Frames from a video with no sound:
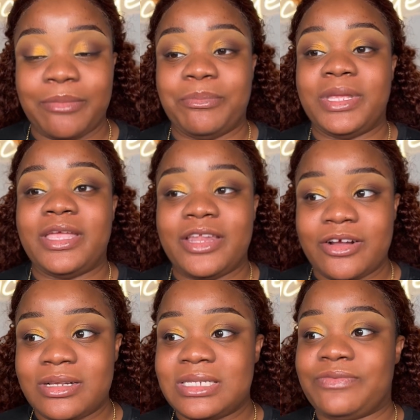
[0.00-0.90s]
Beginner
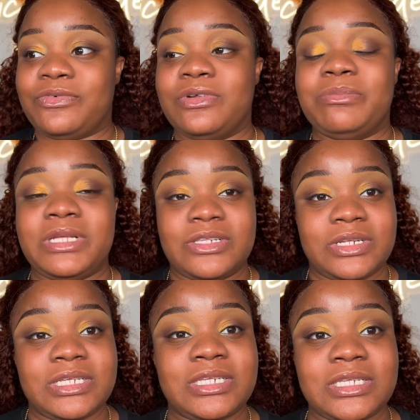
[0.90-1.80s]
is full beat. So
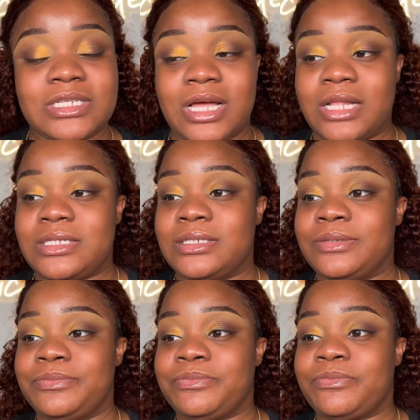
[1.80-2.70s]
this is not,
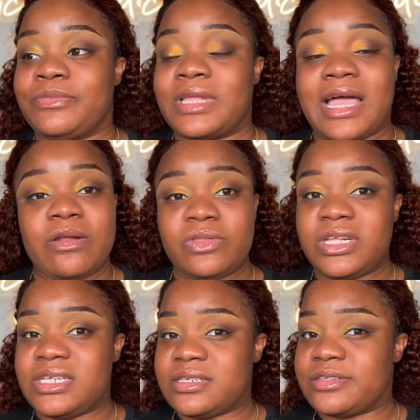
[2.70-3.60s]
I don't think
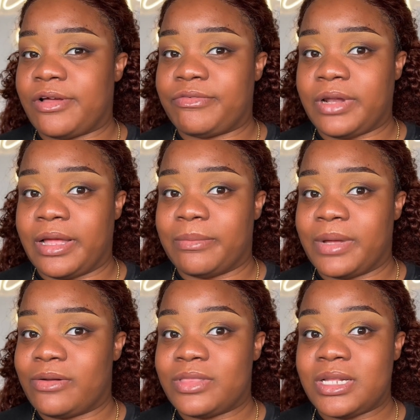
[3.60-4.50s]
this is soft glam. I
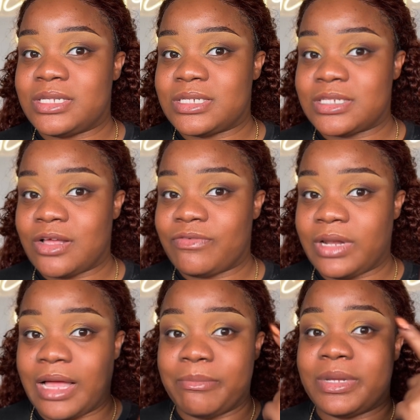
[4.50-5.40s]
don't think this is soft
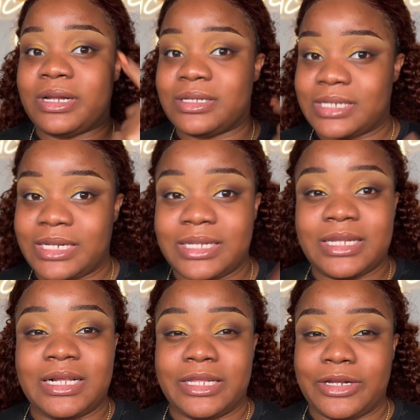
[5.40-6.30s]
glam because I did the
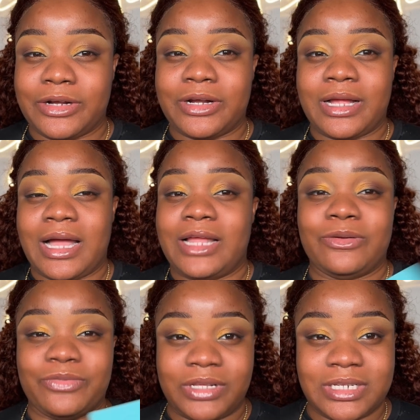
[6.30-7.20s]
glitter. I
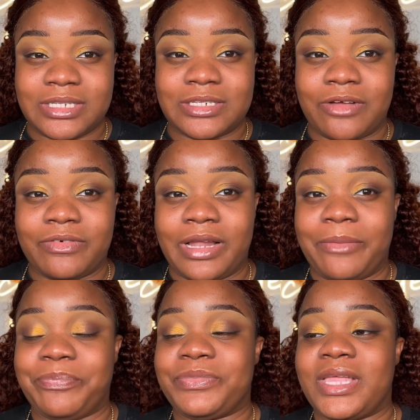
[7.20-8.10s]
don't think this is soft
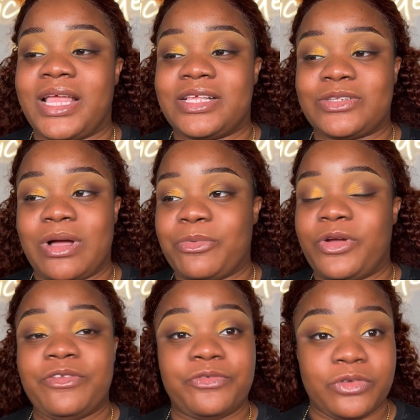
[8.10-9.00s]
glam. So I'm
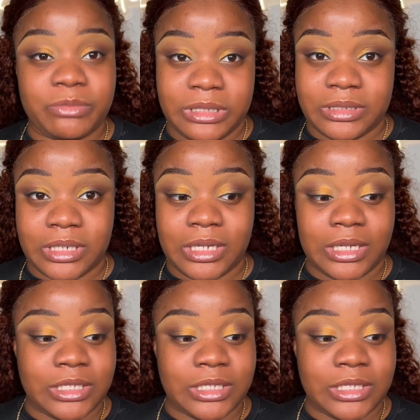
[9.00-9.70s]
going full beat today.